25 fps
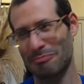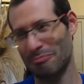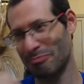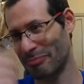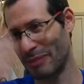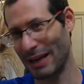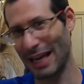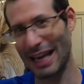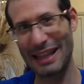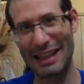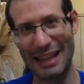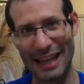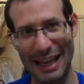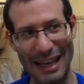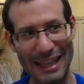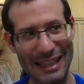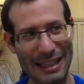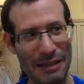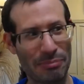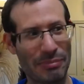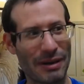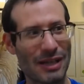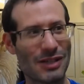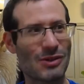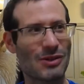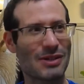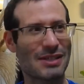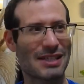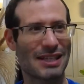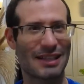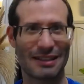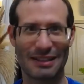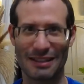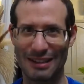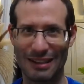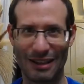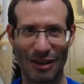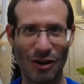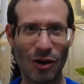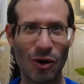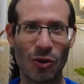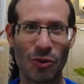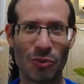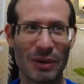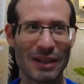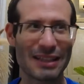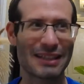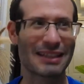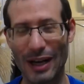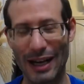pay the 80 pesos and go.
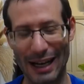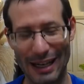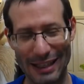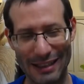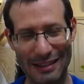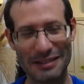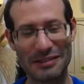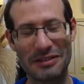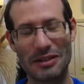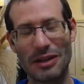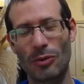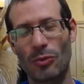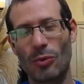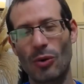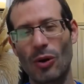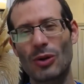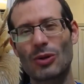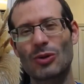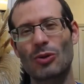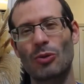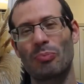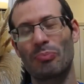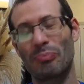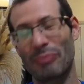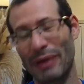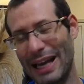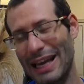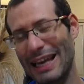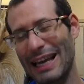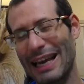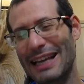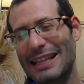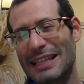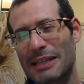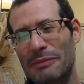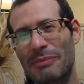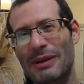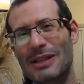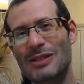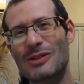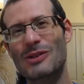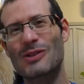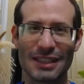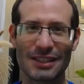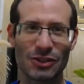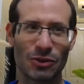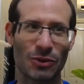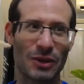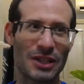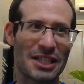But I didn't really want to pay 80 pesos.
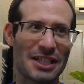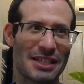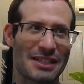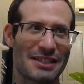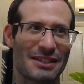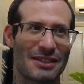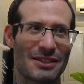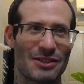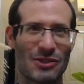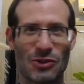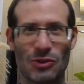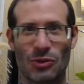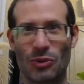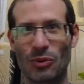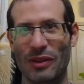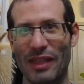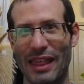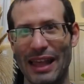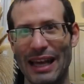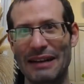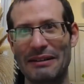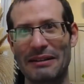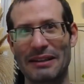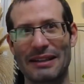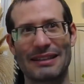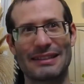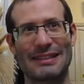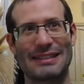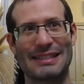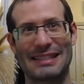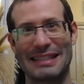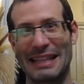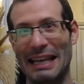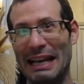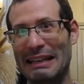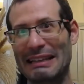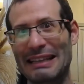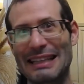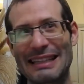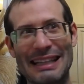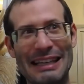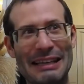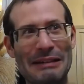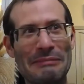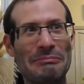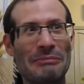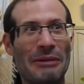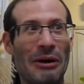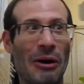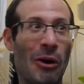So I just stood there and stared at
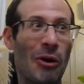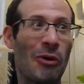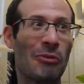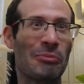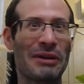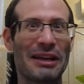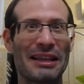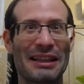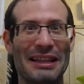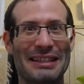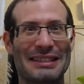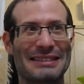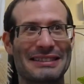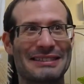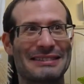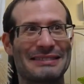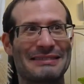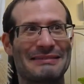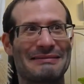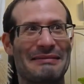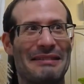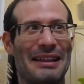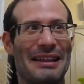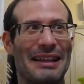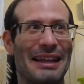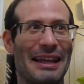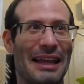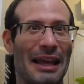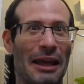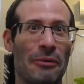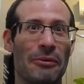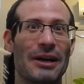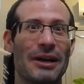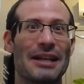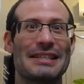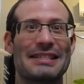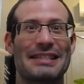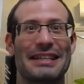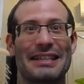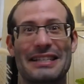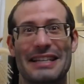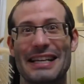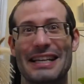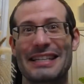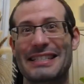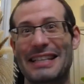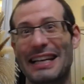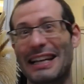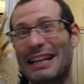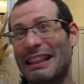him, hoping that he will
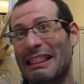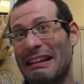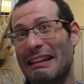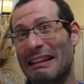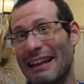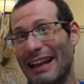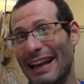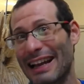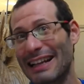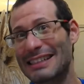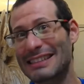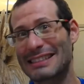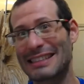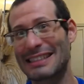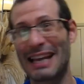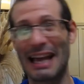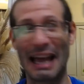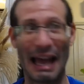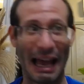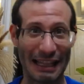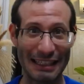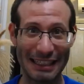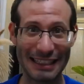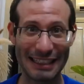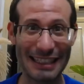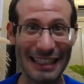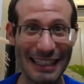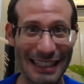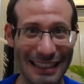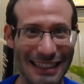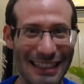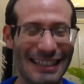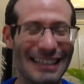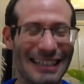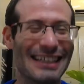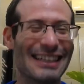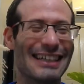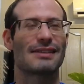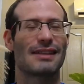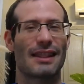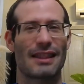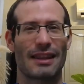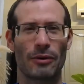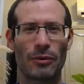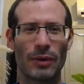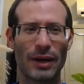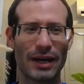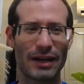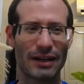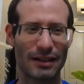suggest anything else. And he did. There
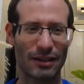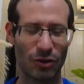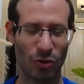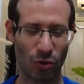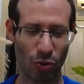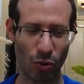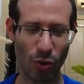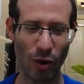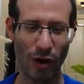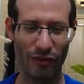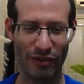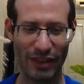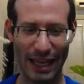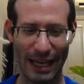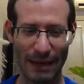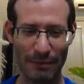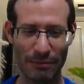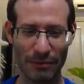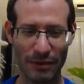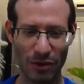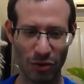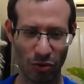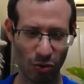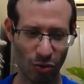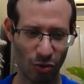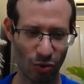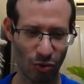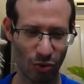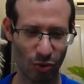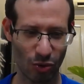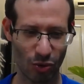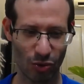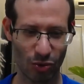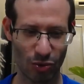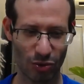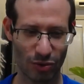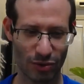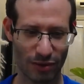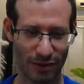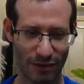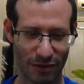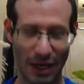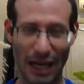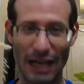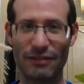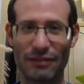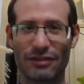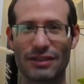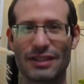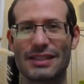were two of them, two
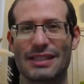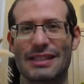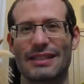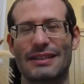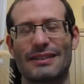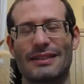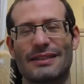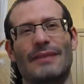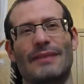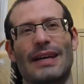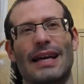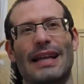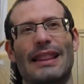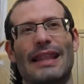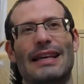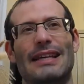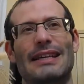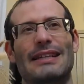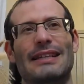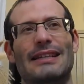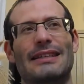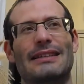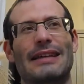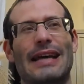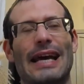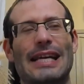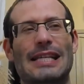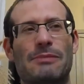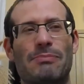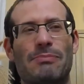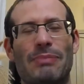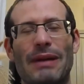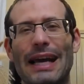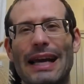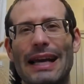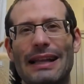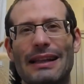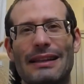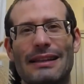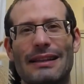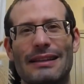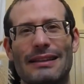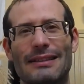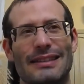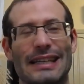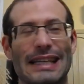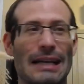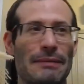drivers, and they explained in